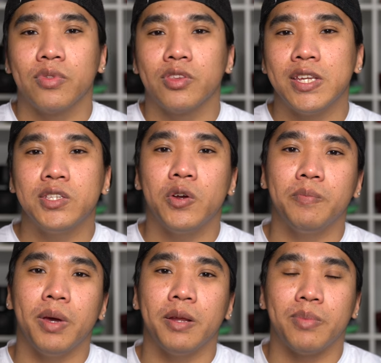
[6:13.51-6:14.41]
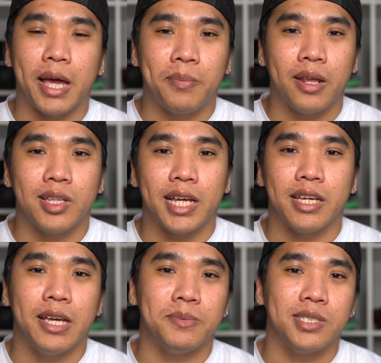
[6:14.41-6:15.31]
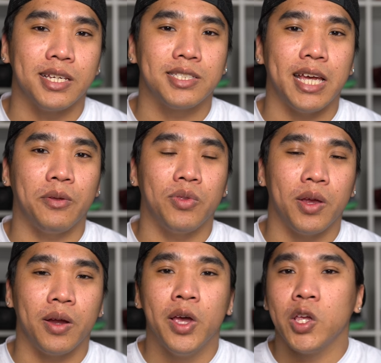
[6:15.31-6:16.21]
Since there are many black paint Leica M6 out there,